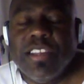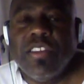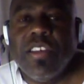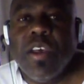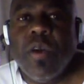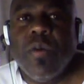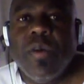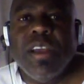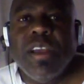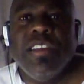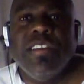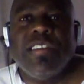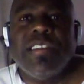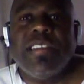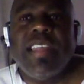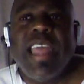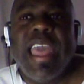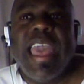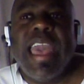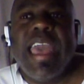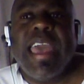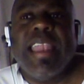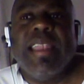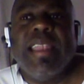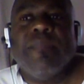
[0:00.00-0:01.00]
And so
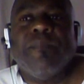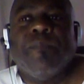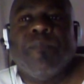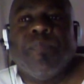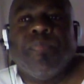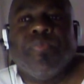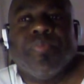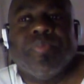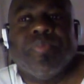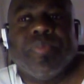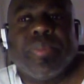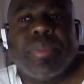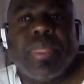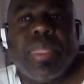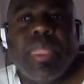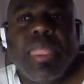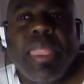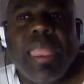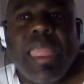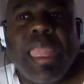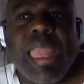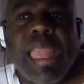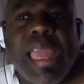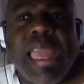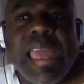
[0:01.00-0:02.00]
understand,
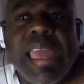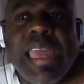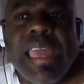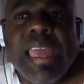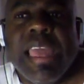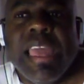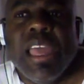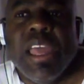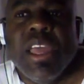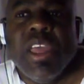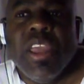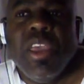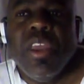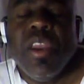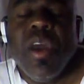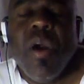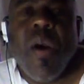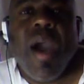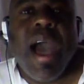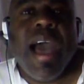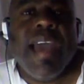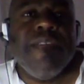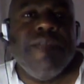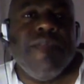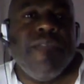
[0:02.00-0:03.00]
you
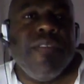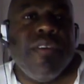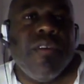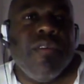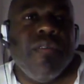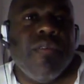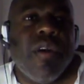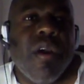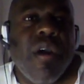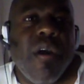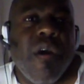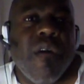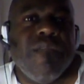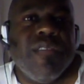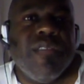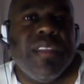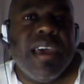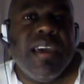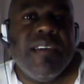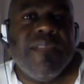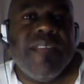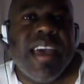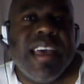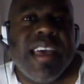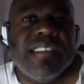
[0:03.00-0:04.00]
know, I view
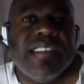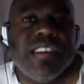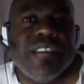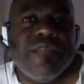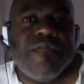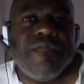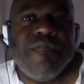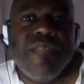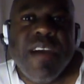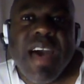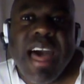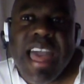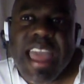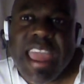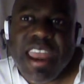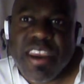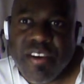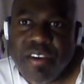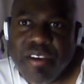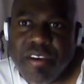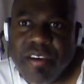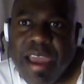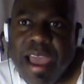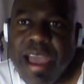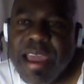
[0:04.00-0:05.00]
Kovalev as a
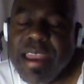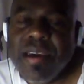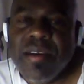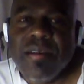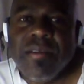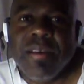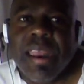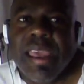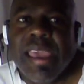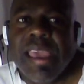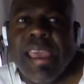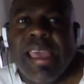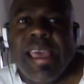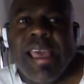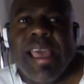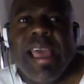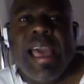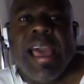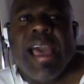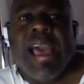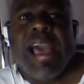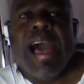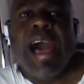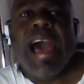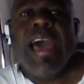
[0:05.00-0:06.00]
fighter. I don't,
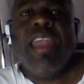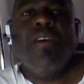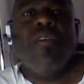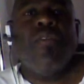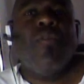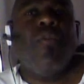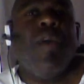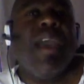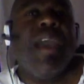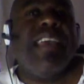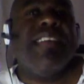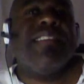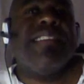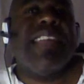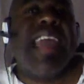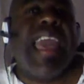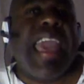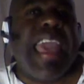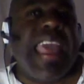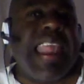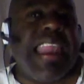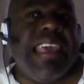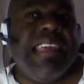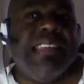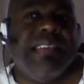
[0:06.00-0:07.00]
I don't waste
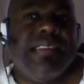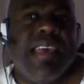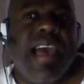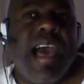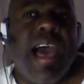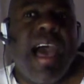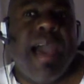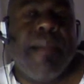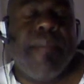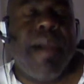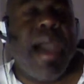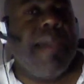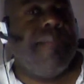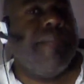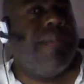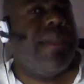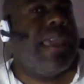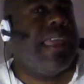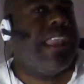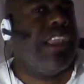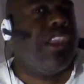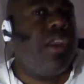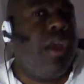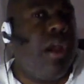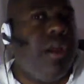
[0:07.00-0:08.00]
any time. I
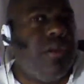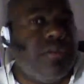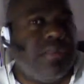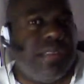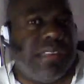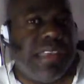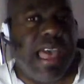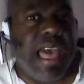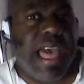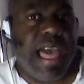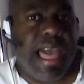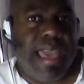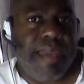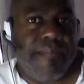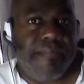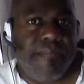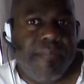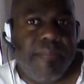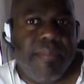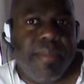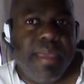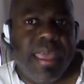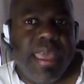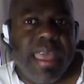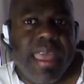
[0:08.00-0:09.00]
mean, no time
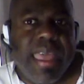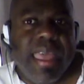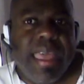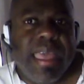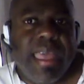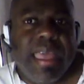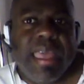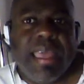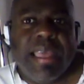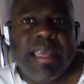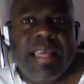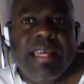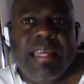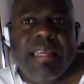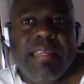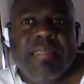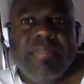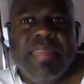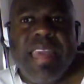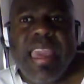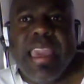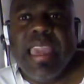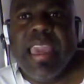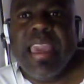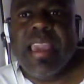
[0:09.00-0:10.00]

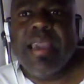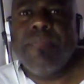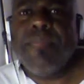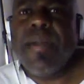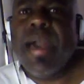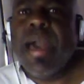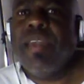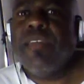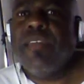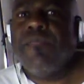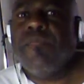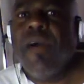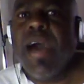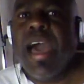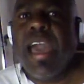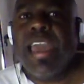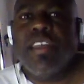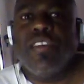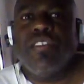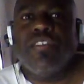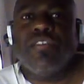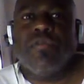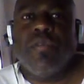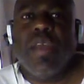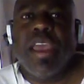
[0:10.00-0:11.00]
thinking about a
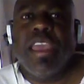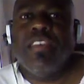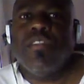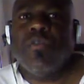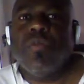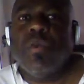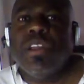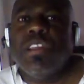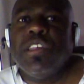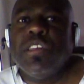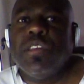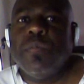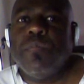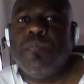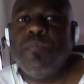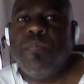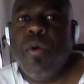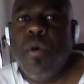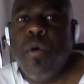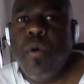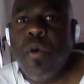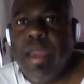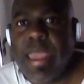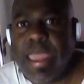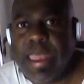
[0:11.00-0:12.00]
fighter's race. What's the
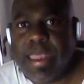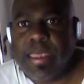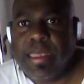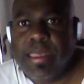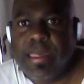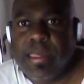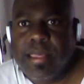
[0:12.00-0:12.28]
point?